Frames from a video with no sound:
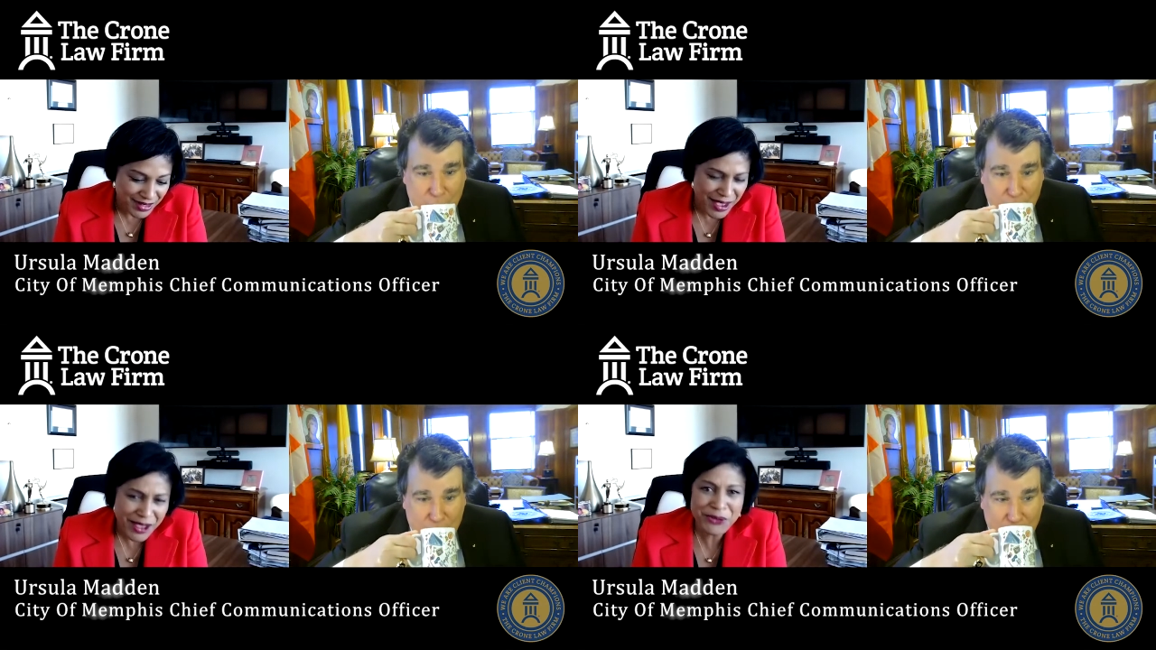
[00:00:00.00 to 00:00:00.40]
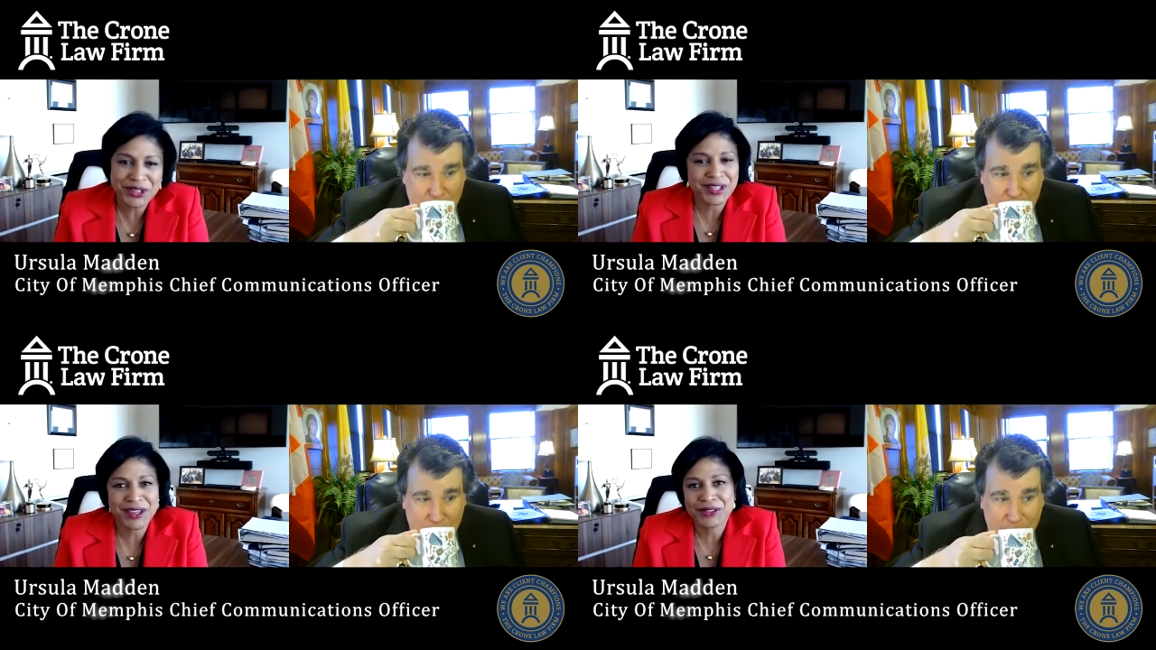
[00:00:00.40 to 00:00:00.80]
Speaker 1: I
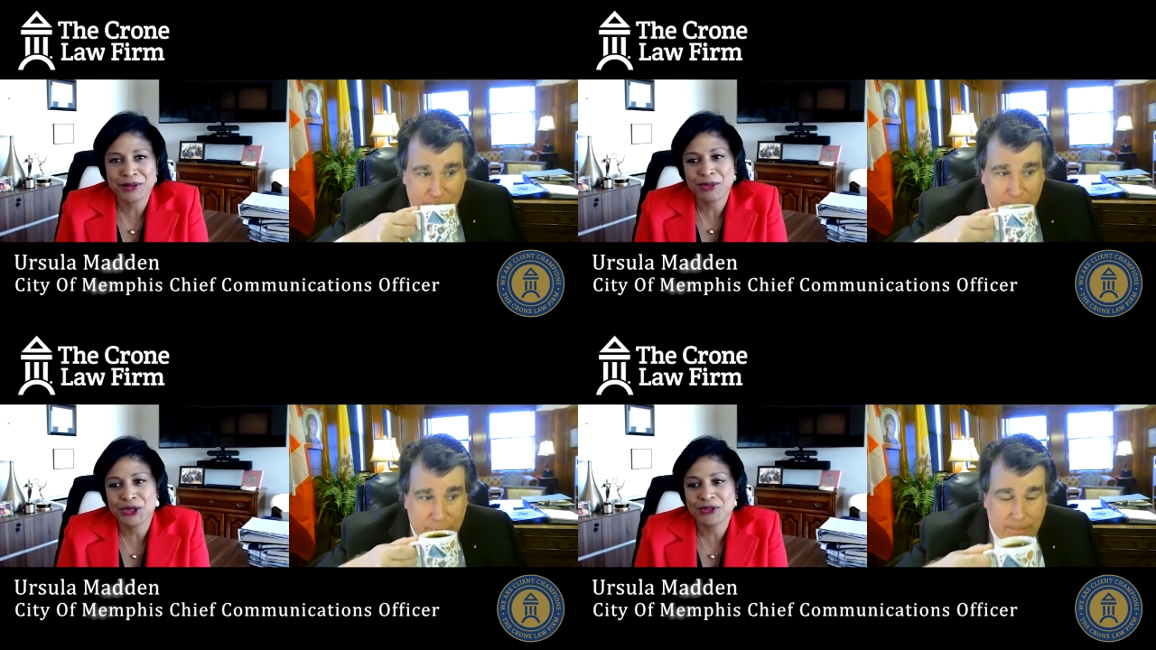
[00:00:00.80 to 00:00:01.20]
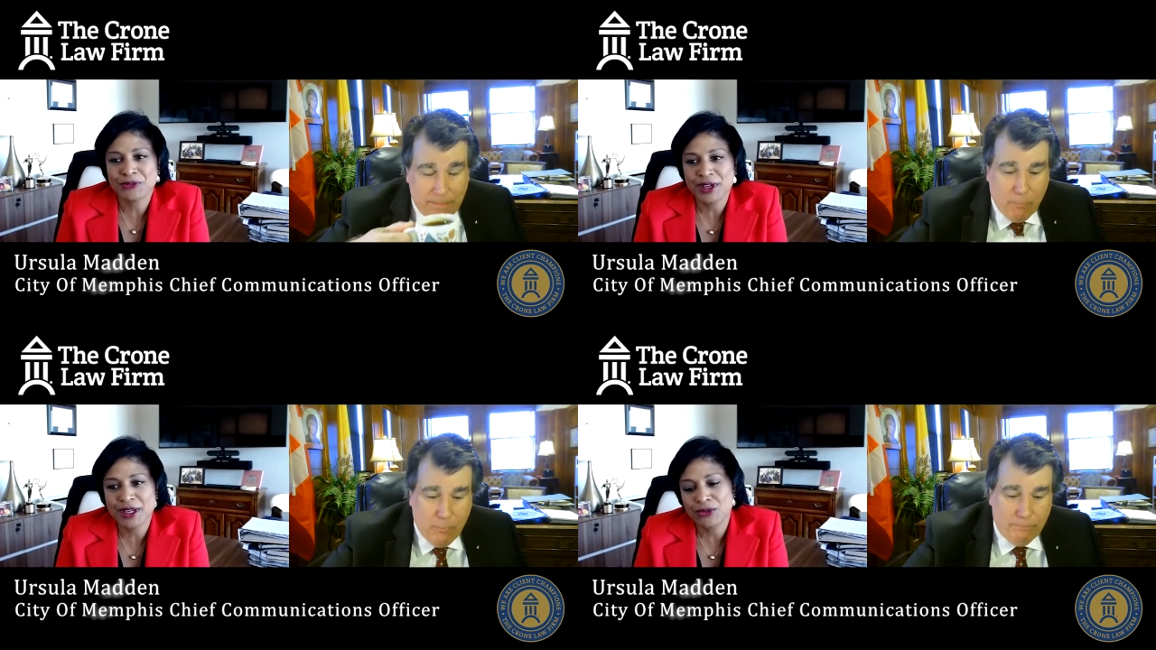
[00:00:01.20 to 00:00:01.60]
always had the
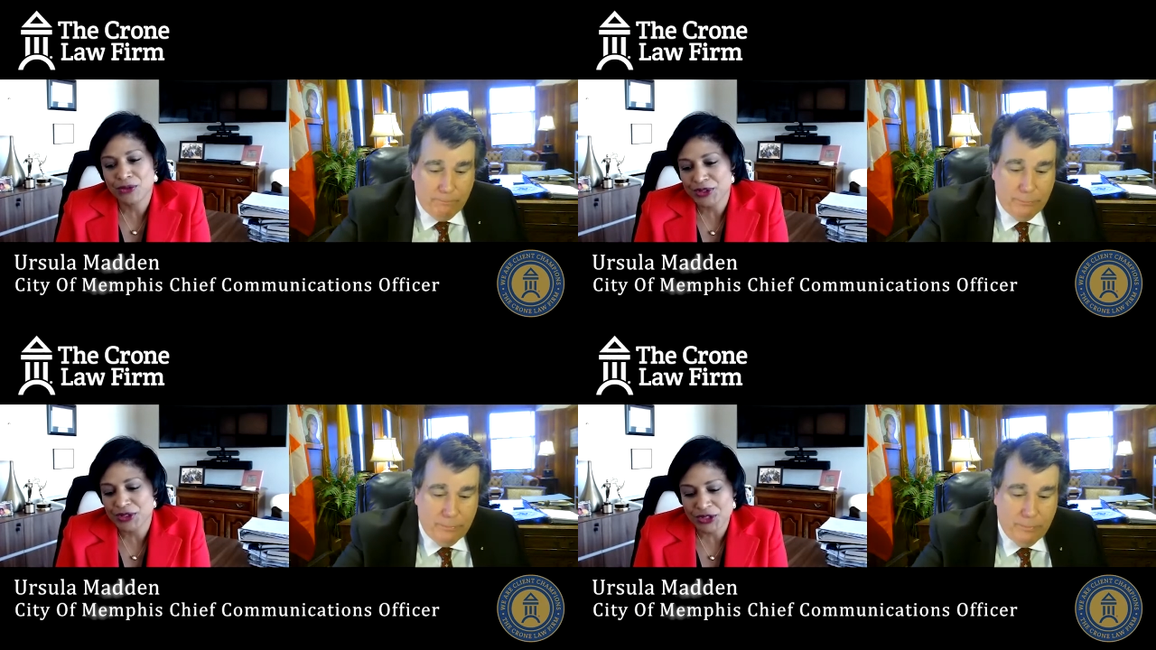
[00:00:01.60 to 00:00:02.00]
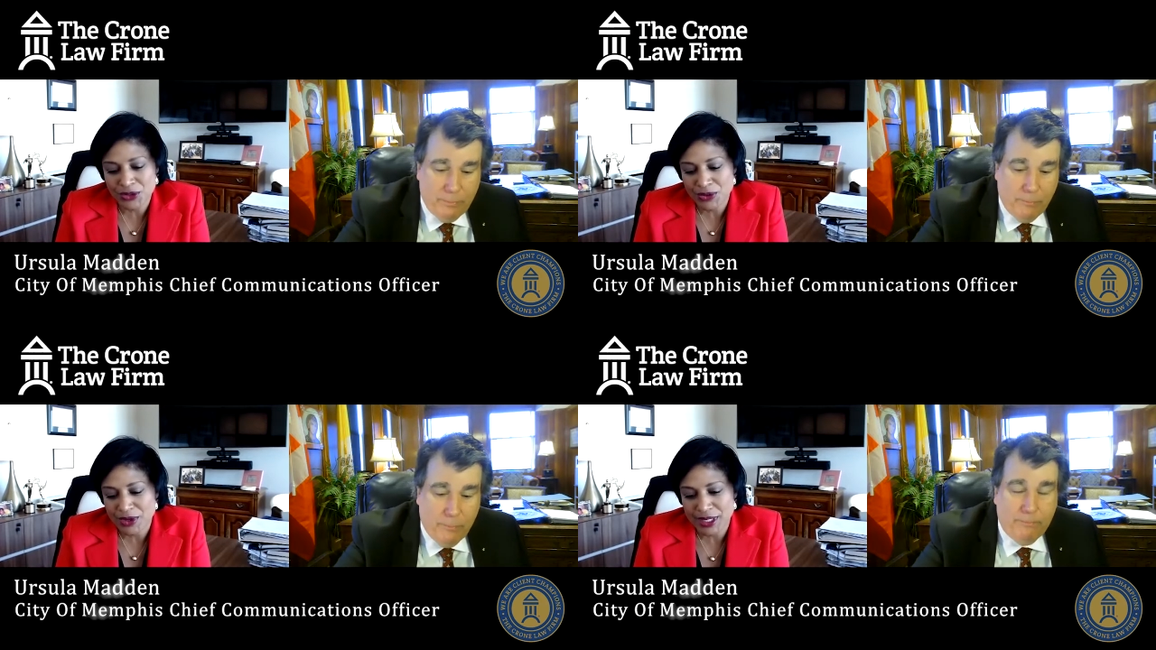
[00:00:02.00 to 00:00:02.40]
most fun with the
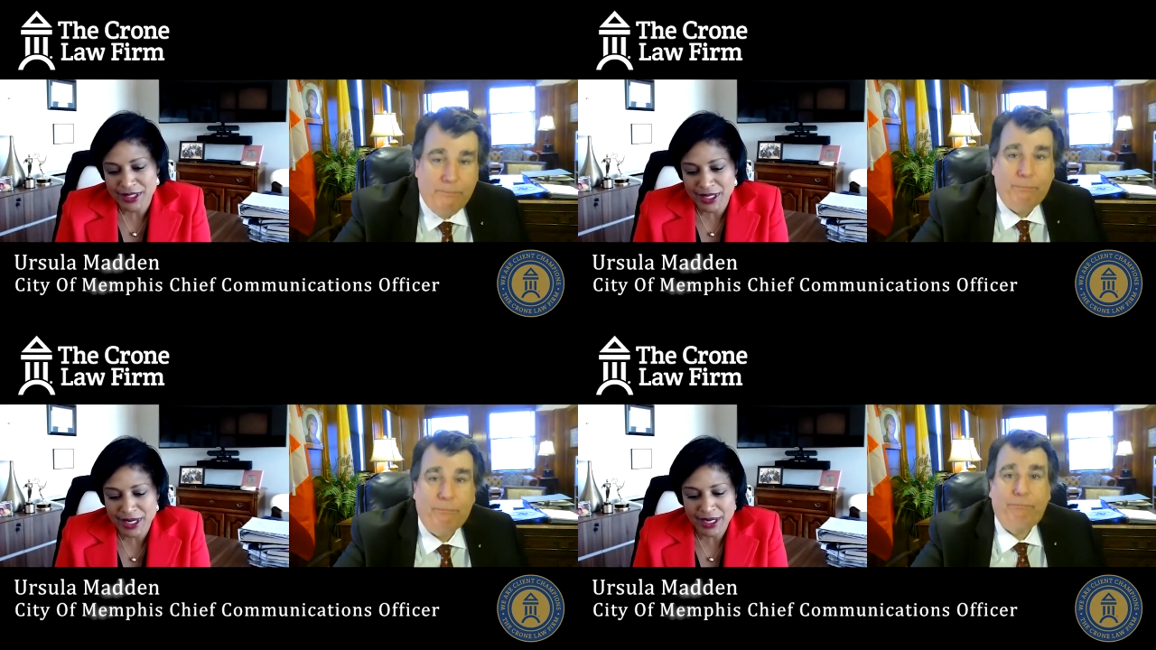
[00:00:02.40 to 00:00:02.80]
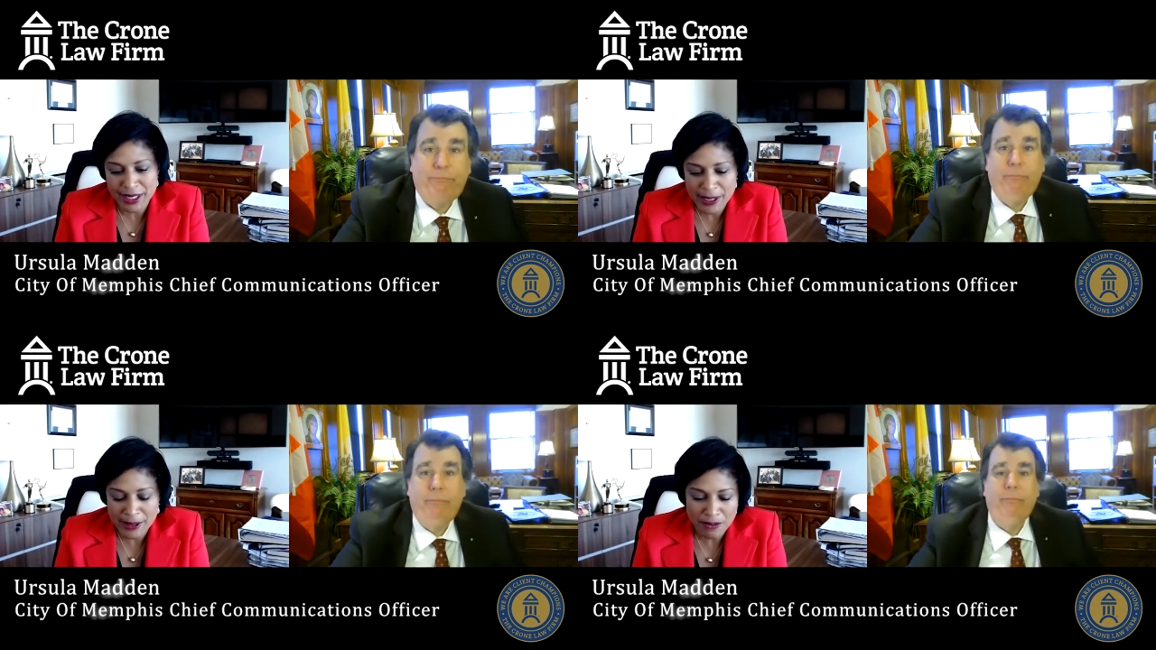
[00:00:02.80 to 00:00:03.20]
stories
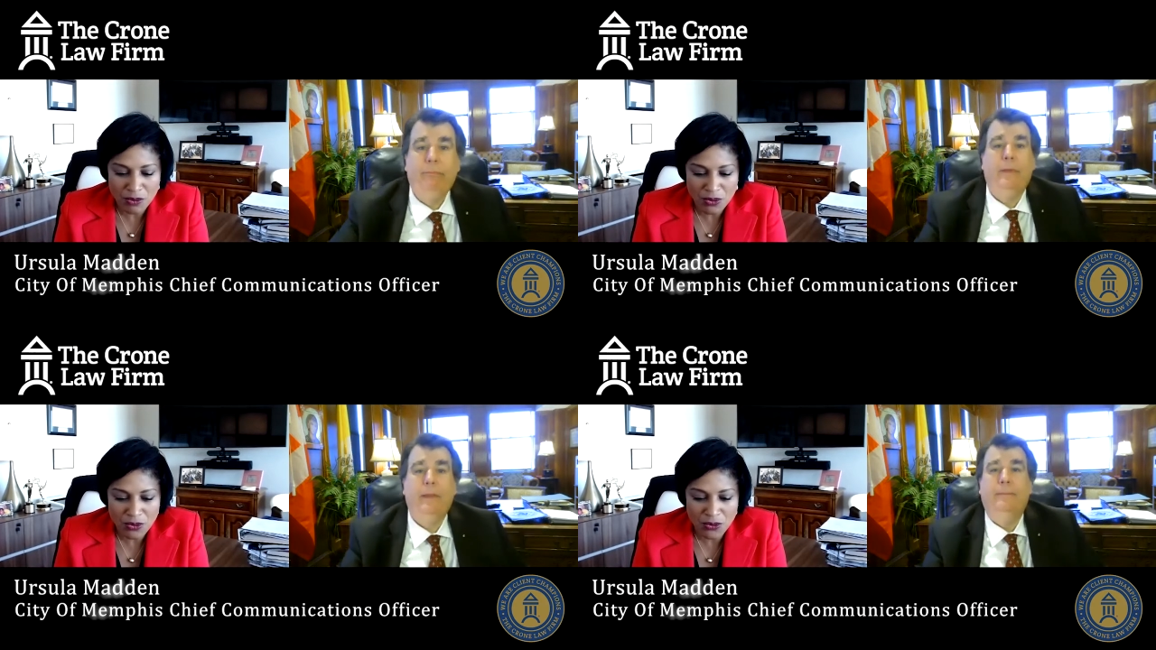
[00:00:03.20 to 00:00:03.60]
that um,